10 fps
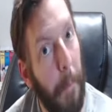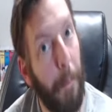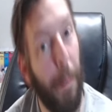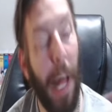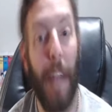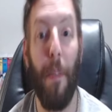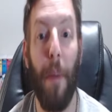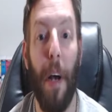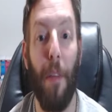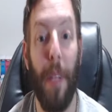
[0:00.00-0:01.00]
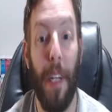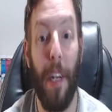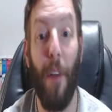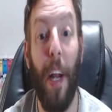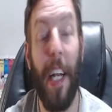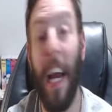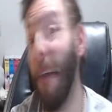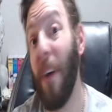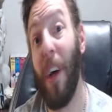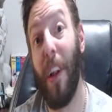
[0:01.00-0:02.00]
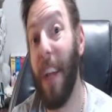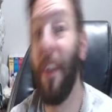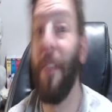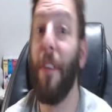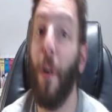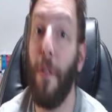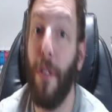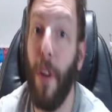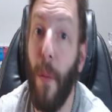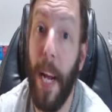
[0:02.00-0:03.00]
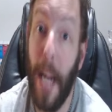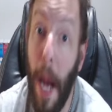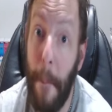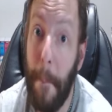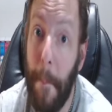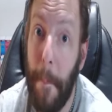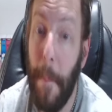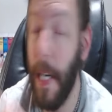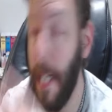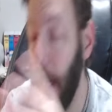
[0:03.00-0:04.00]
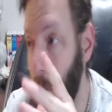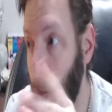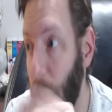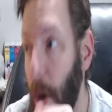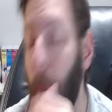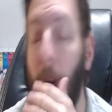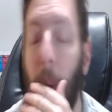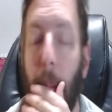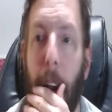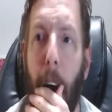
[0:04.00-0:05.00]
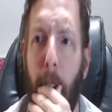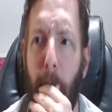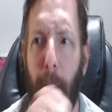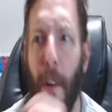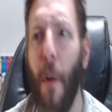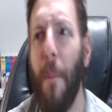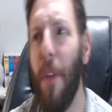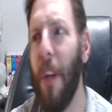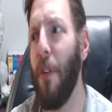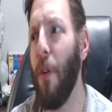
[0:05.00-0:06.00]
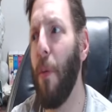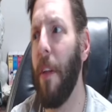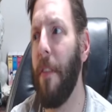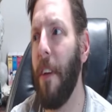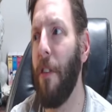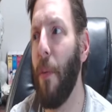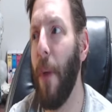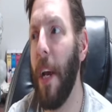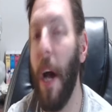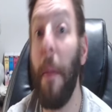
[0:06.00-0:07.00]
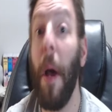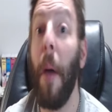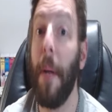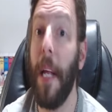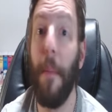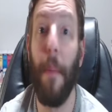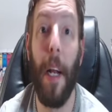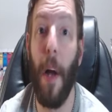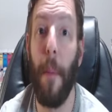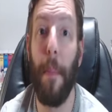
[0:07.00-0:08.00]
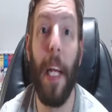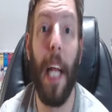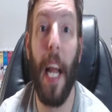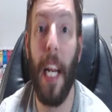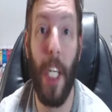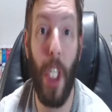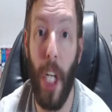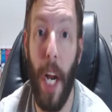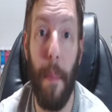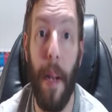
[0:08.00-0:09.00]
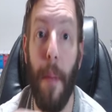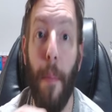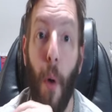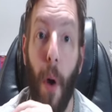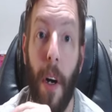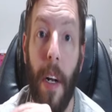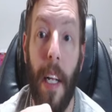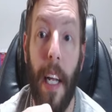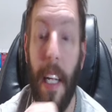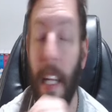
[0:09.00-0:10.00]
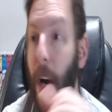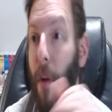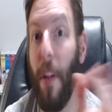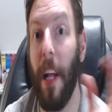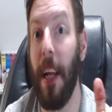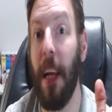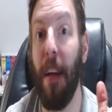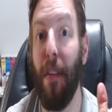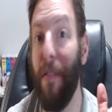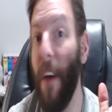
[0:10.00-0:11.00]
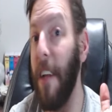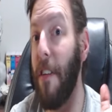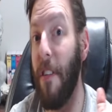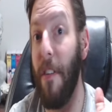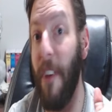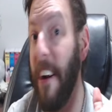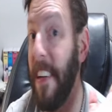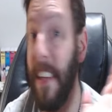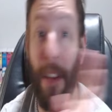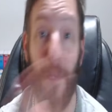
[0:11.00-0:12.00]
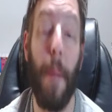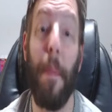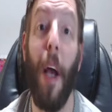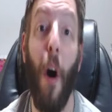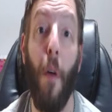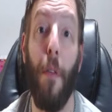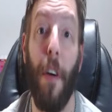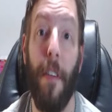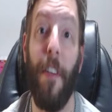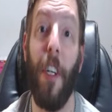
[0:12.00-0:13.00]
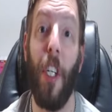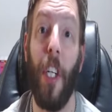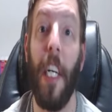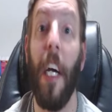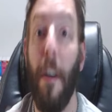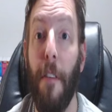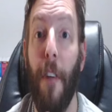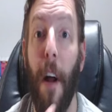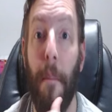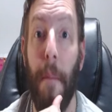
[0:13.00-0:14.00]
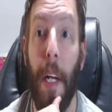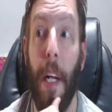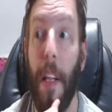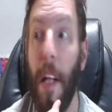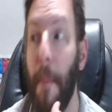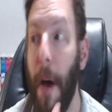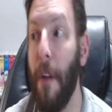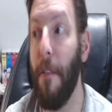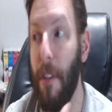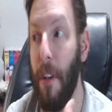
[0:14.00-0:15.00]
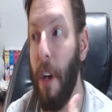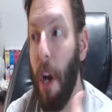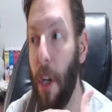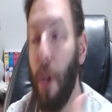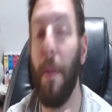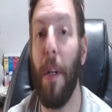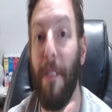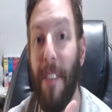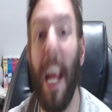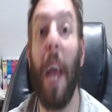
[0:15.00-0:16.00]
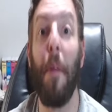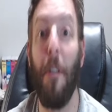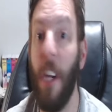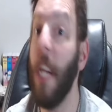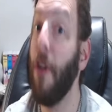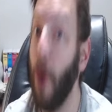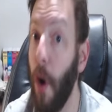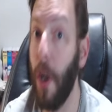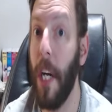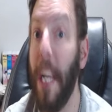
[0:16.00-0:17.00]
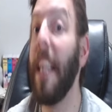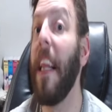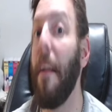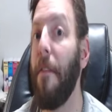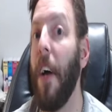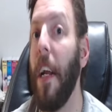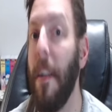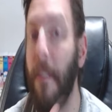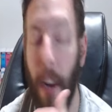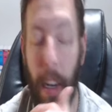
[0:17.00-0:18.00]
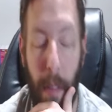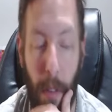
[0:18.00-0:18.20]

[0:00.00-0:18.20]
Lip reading: That's a possibility. And right now, they don't even know if he's going to wake up. Right now, he's in a coma. I mean, I assume Setsuna will eventually wake up, but he might not be in any shape anymore. You know, like, his fighting days might be over officially from the amount of accumulative damage he took in that fight, right?